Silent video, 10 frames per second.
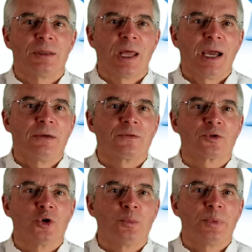the live
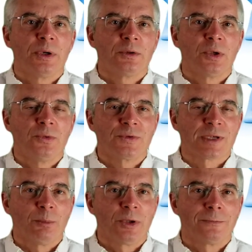group to do
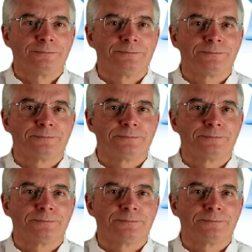Simple?